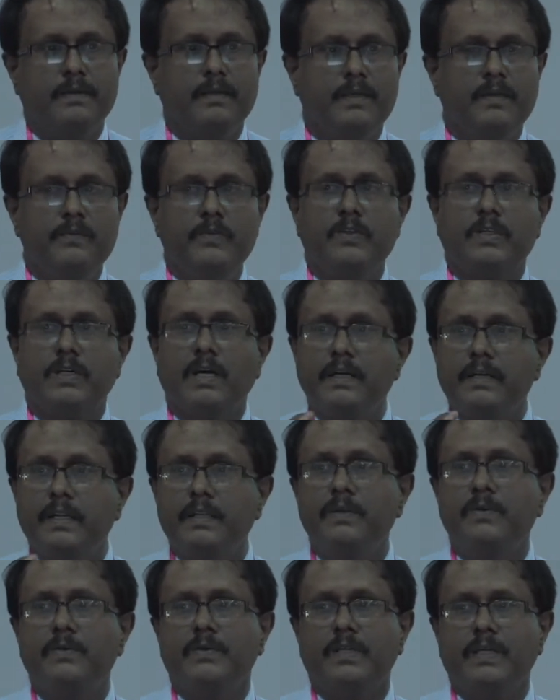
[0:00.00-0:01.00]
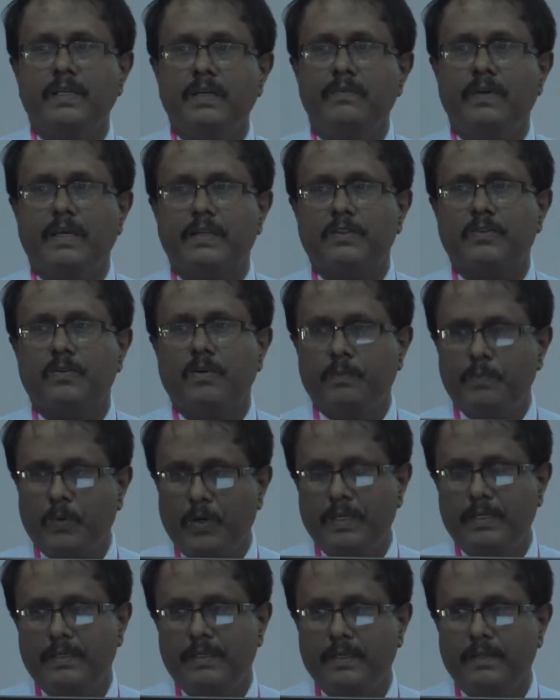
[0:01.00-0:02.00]
If you continue to give
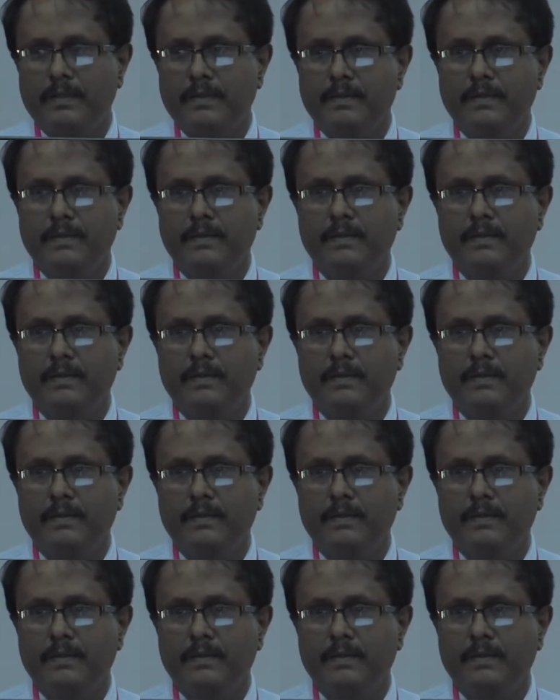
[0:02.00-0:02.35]
erythropoietin,